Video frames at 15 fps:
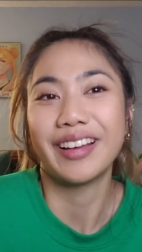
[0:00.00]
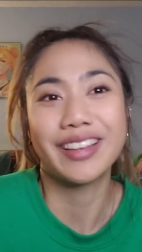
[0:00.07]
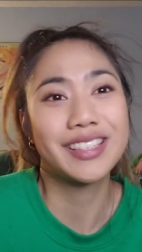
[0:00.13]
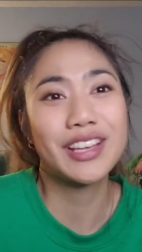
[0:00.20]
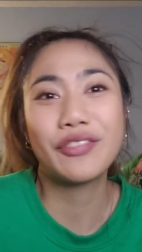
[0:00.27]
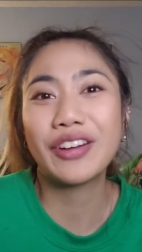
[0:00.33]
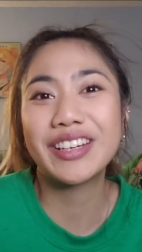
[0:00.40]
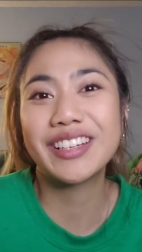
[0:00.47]
as
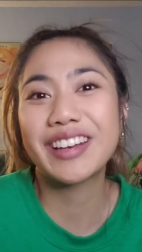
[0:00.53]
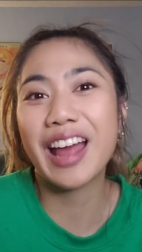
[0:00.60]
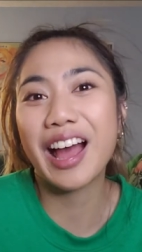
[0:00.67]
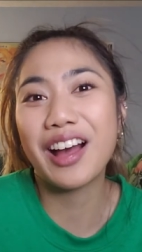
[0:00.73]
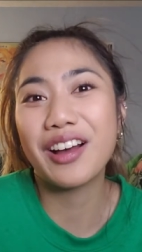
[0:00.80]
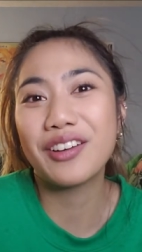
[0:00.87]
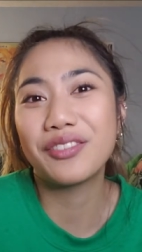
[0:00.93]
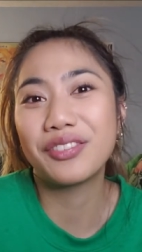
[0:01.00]
if i didn't
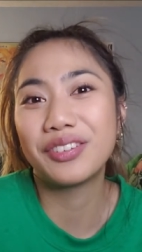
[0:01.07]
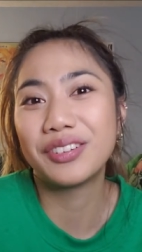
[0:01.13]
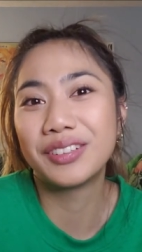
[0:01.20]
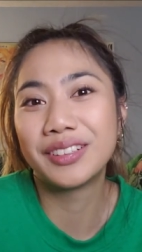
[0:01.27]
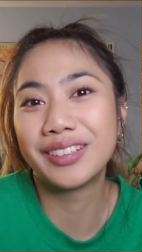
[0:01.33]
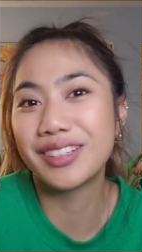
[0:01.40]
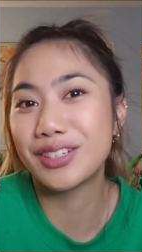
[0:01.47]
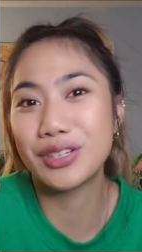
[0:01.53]
have
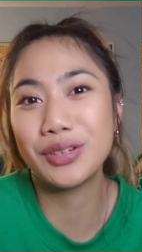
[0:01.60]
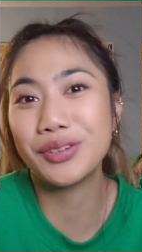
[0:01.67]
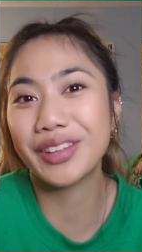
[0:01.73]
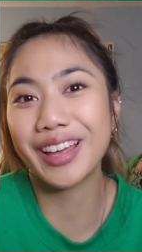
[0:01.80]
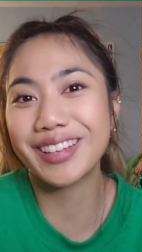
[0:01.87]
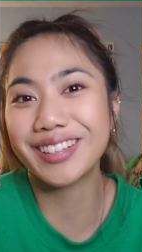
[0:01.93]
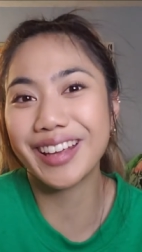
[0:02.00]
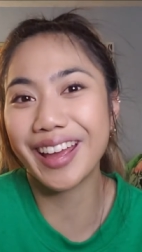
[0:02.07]
two
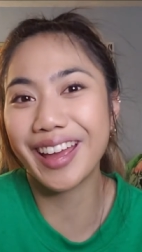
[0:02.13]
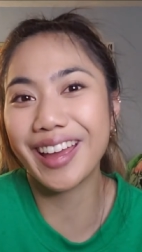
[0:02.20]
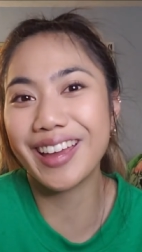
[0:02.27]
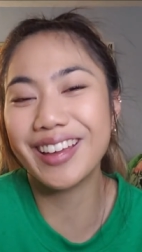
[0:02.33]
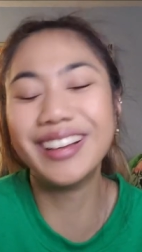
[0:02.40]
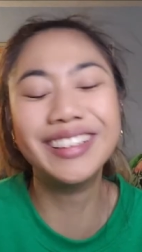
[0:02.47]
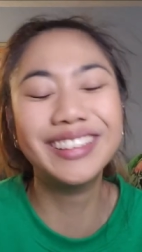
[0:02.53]
that day